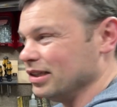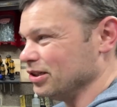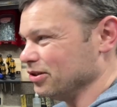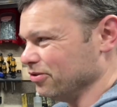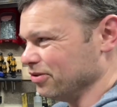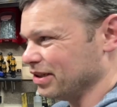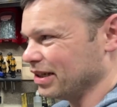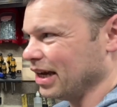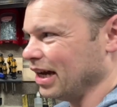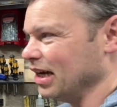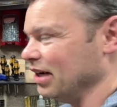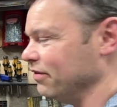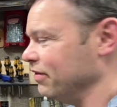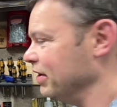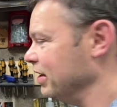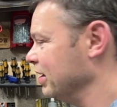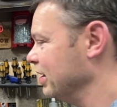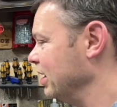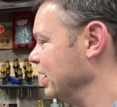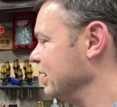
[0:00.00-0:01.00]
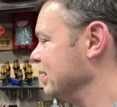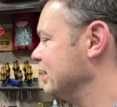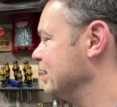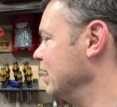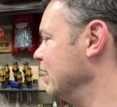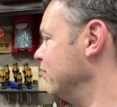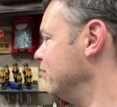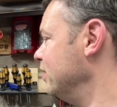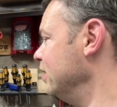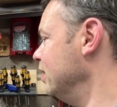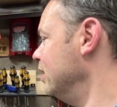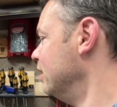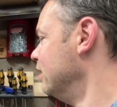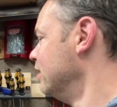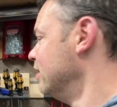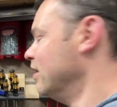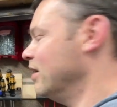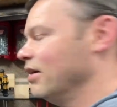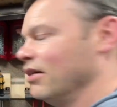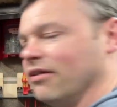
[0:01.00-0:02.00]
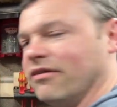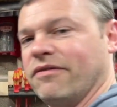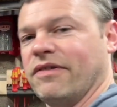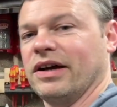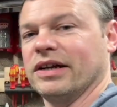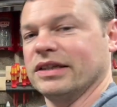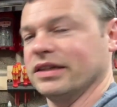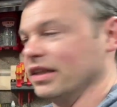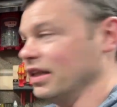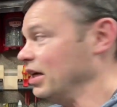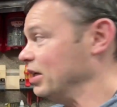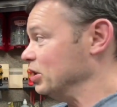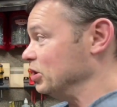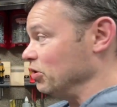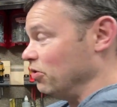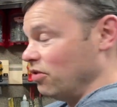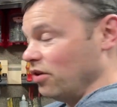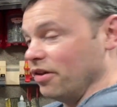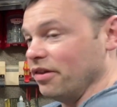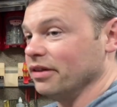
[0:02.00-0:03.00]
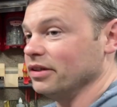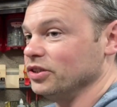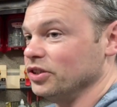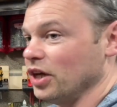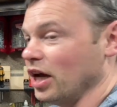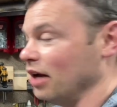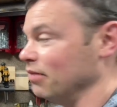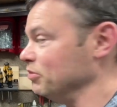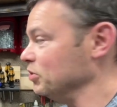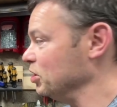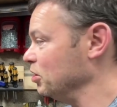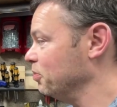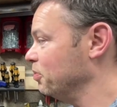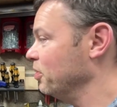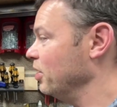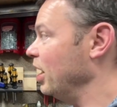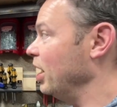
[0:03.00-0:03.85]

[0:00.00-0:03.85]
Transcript: So it's kind of a safety factor there, so nothing jams up.